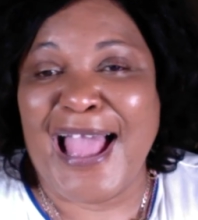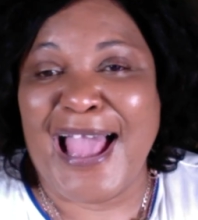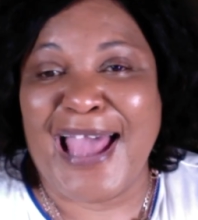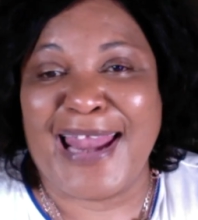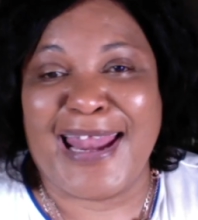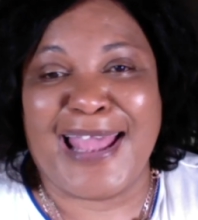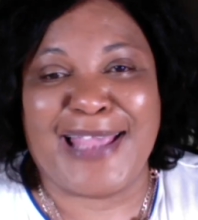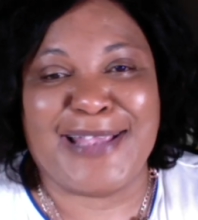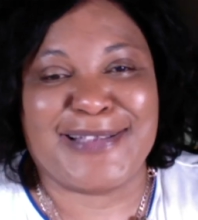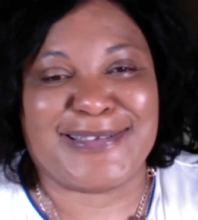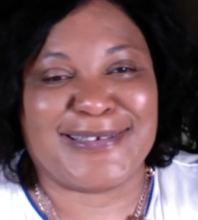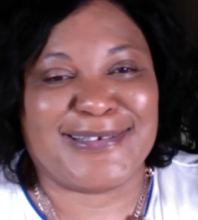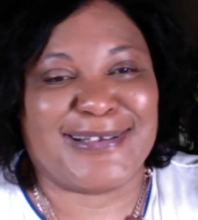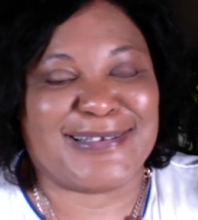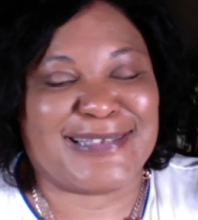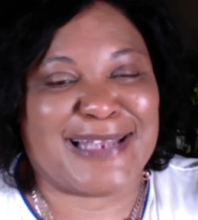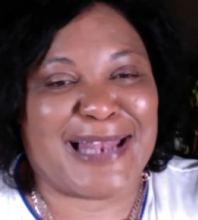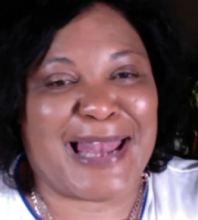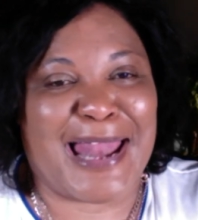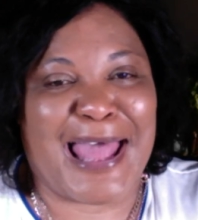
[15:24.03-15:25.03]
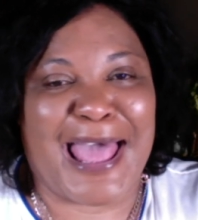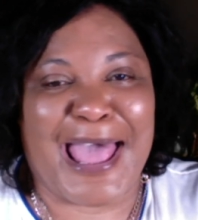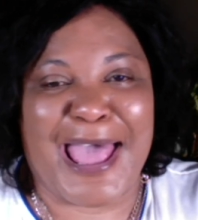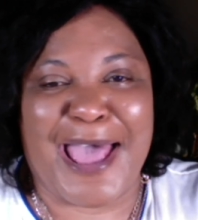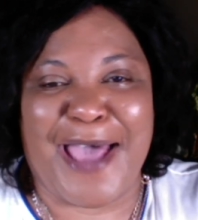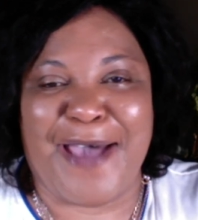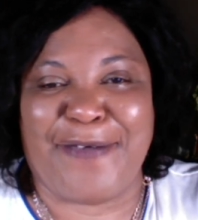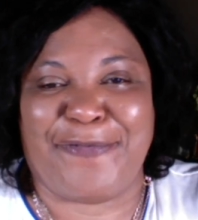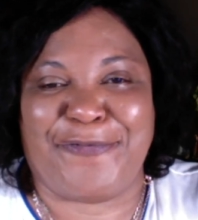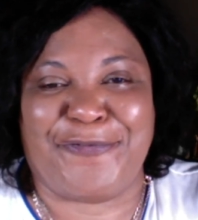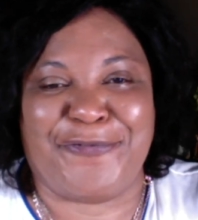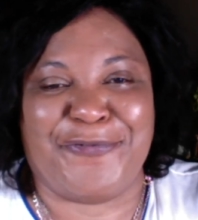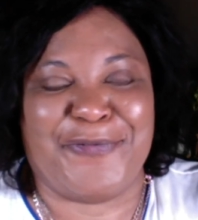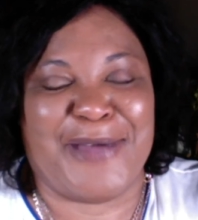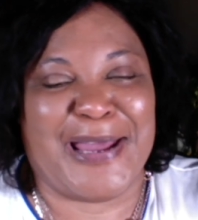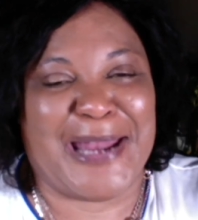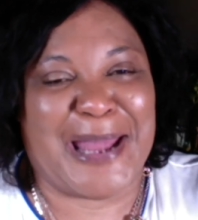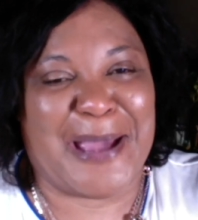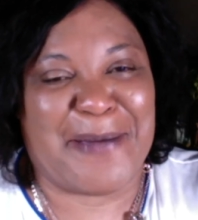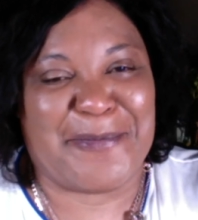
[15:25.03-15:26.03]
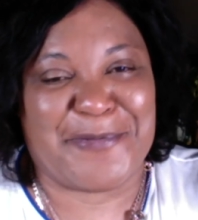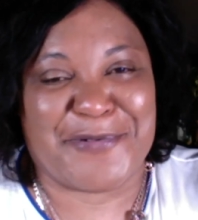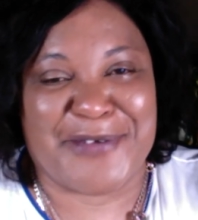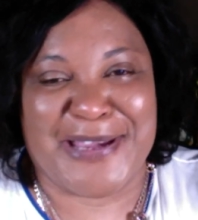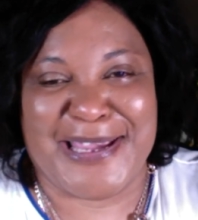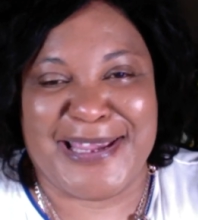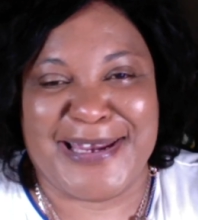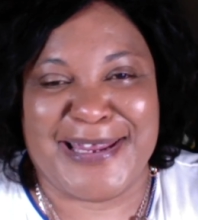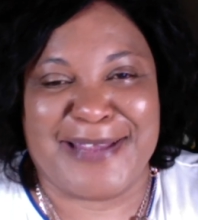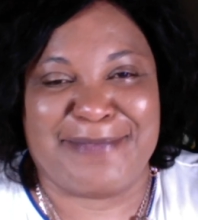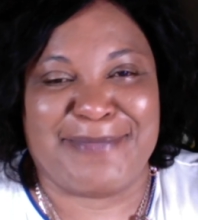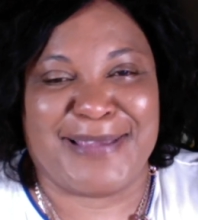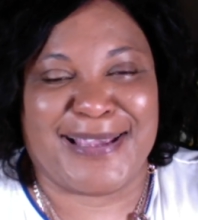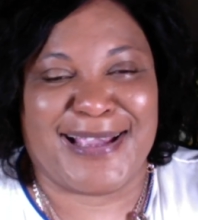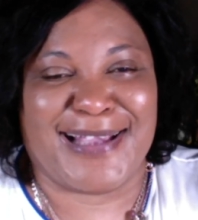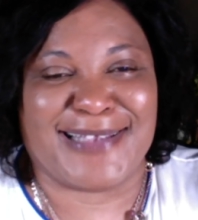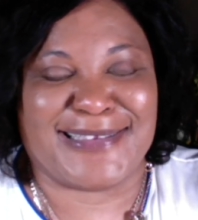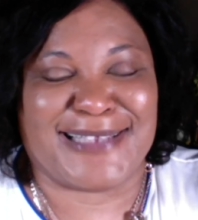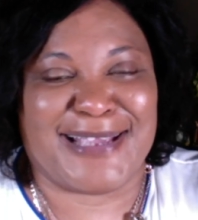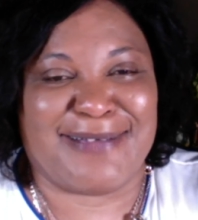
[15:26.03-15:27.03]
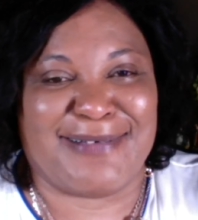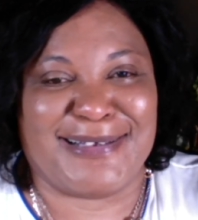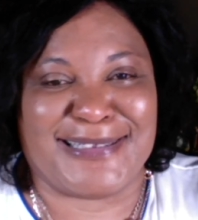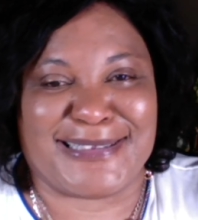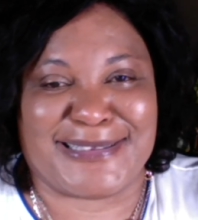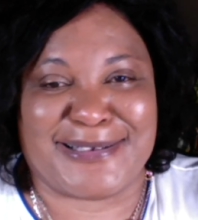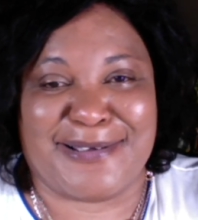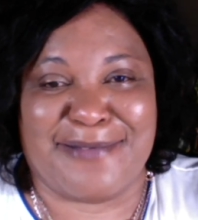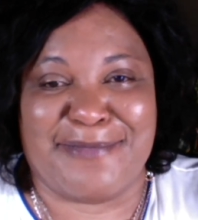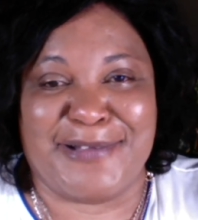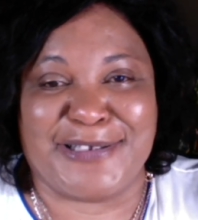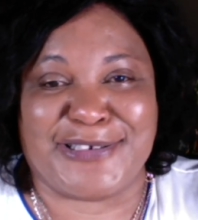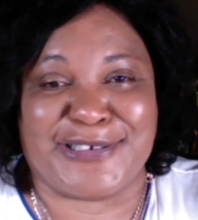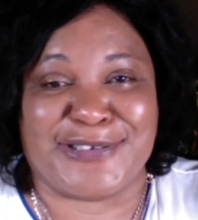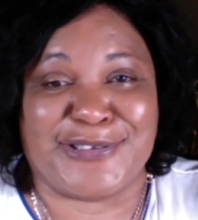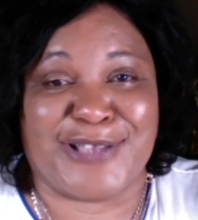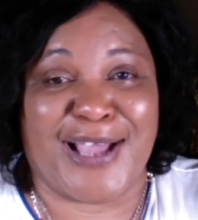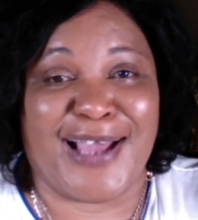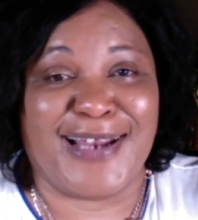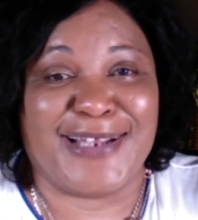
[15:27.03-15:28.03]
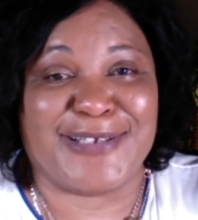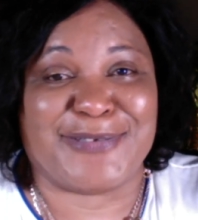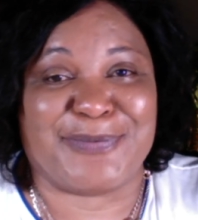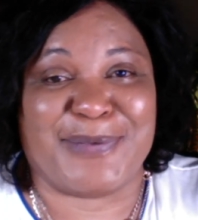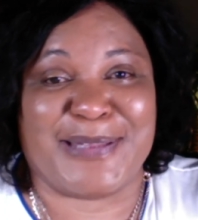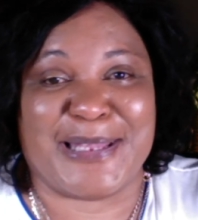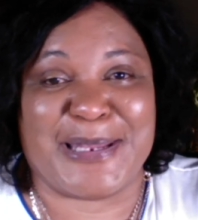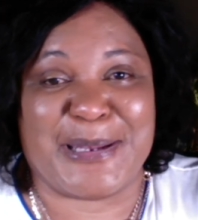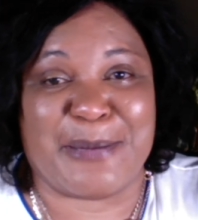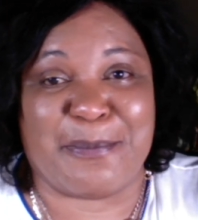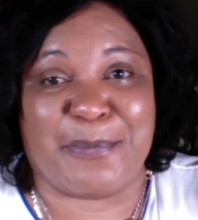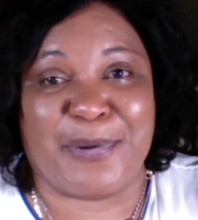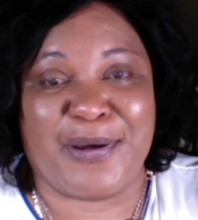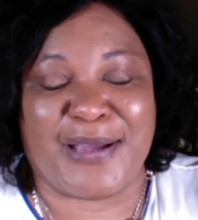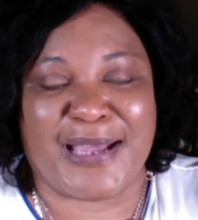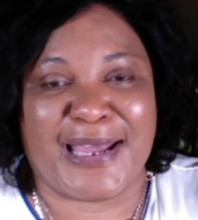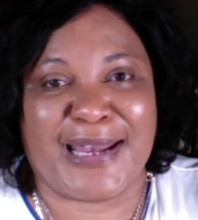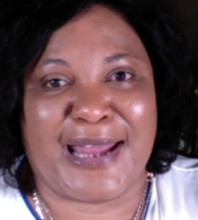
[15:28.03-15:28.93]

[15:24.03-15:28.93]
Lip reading: And I used to just laugh when I'm reading because there was so much knowledge within the book.